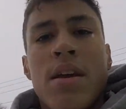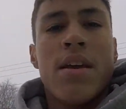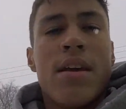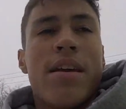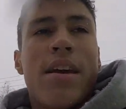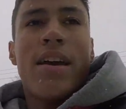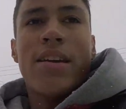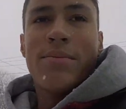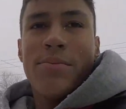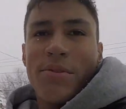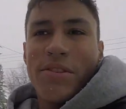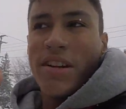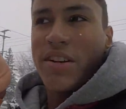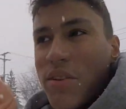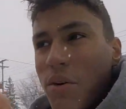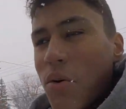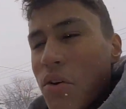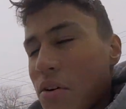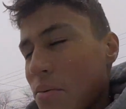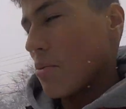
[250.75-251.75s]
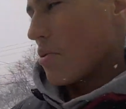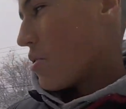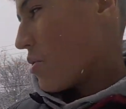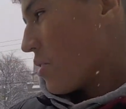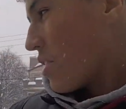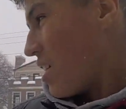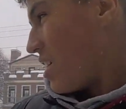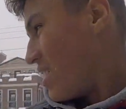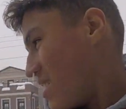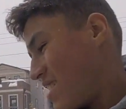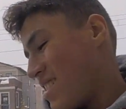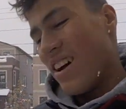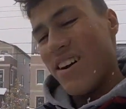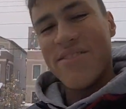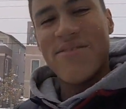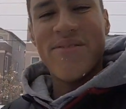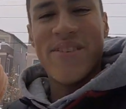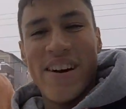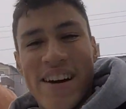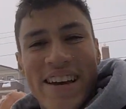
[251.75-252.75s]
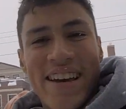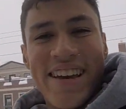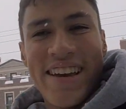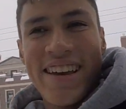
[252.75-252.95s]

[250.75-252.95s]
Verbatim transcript: yeah, we sound horrible doing all that stuff, but.